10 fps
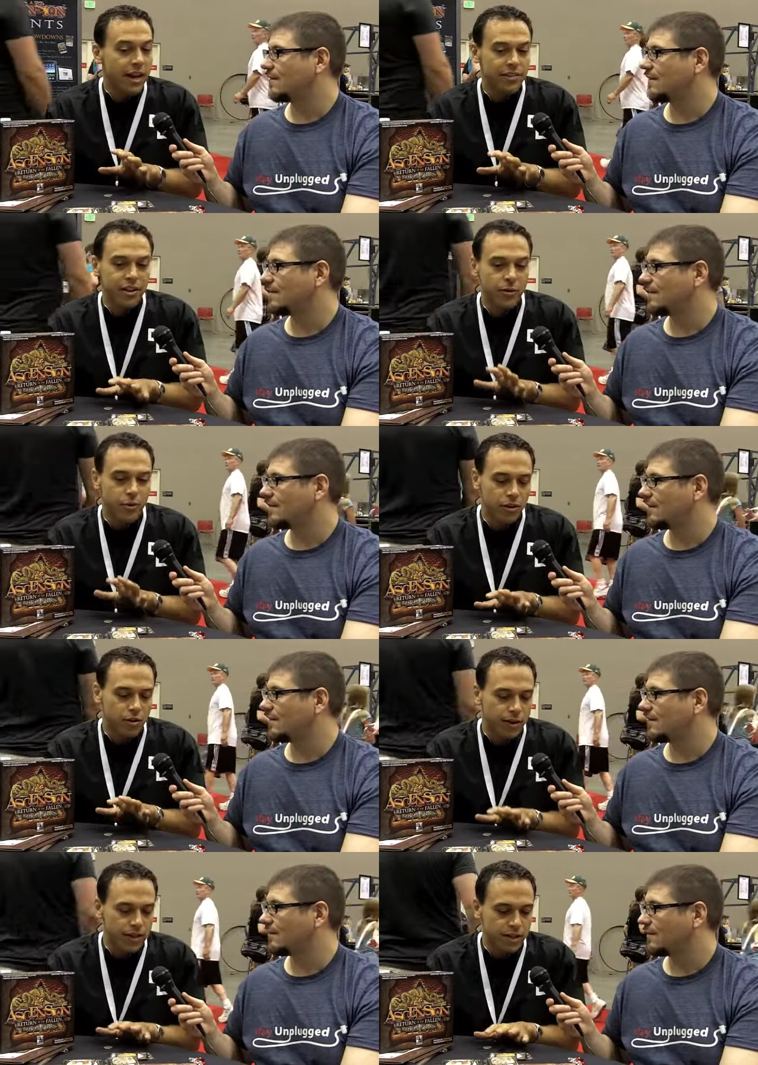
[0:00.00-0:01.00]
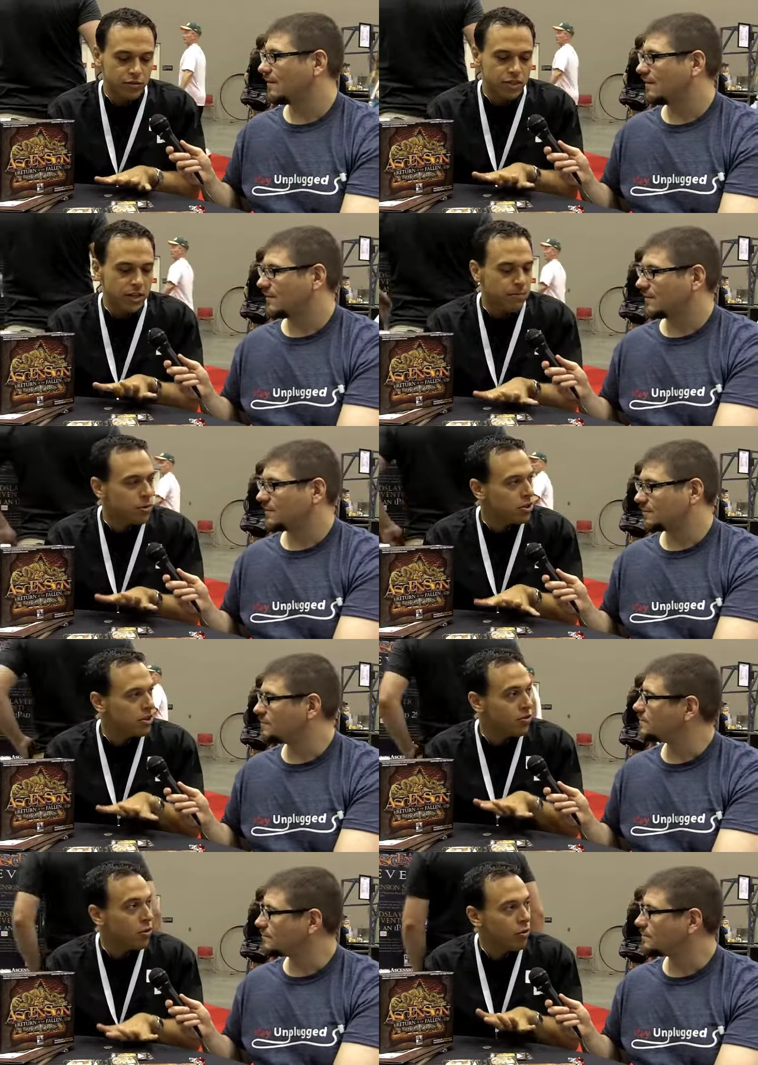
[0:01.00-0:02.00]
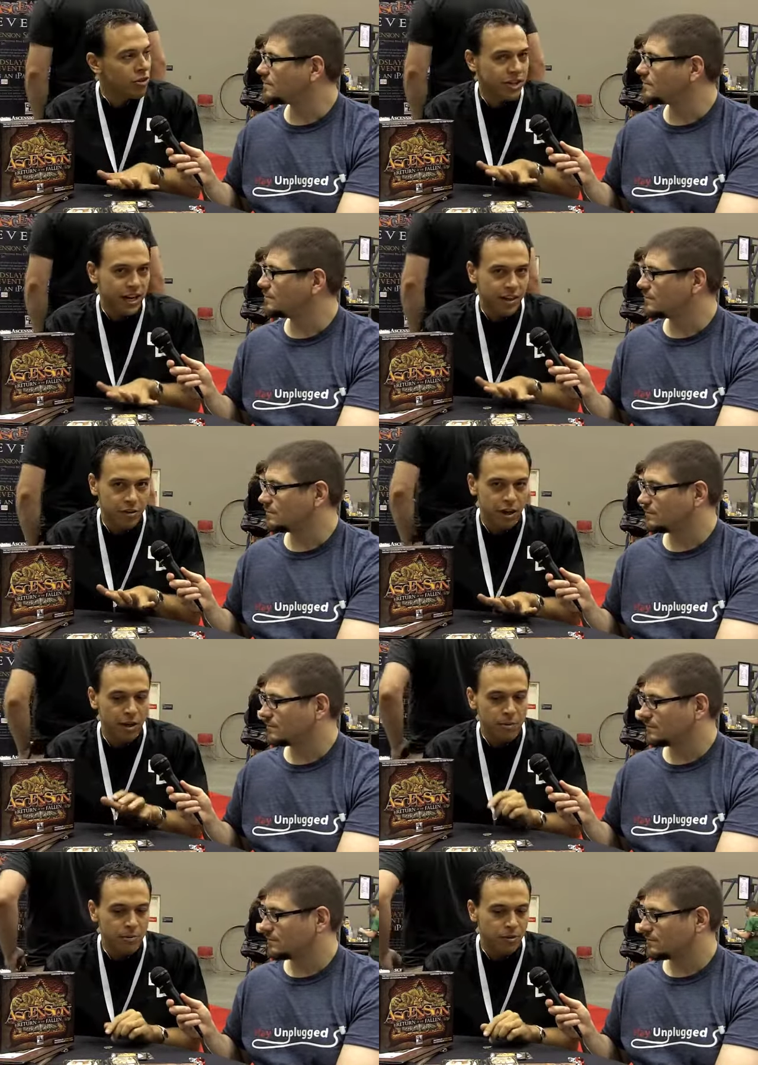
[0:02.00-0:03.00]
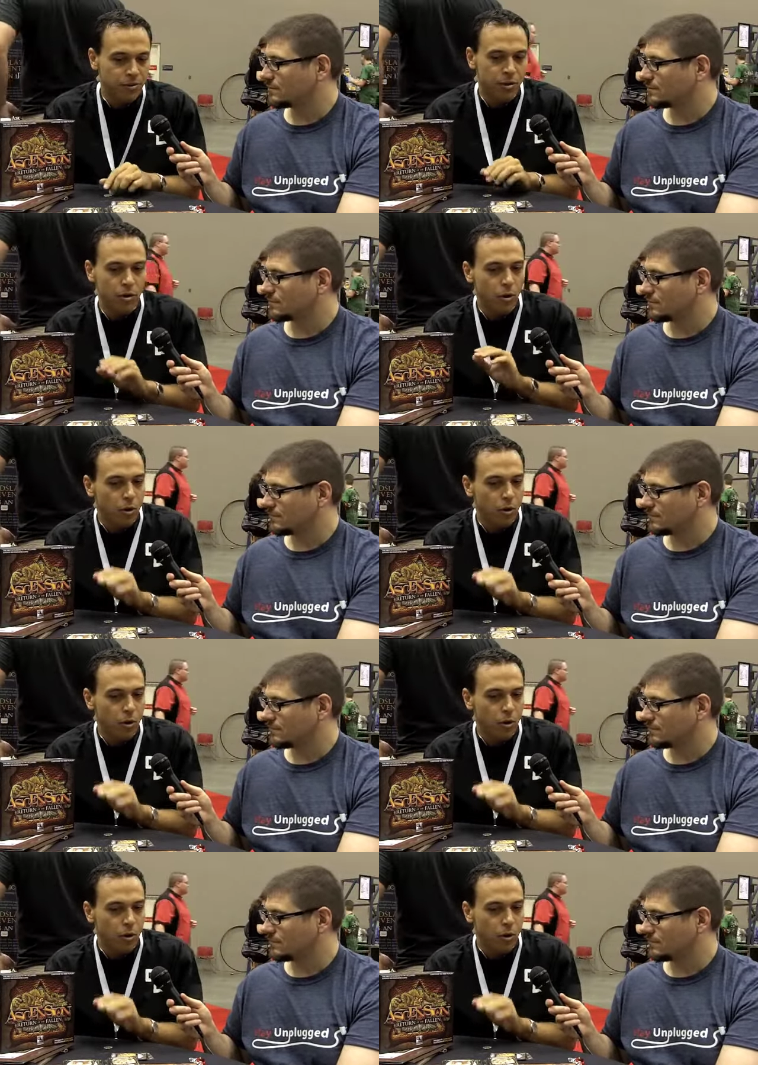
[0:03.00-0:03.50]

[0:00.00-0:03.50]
Speaker 1: And I'll tell you, one of the great things was he put this whole thing together. A lot of people don't know the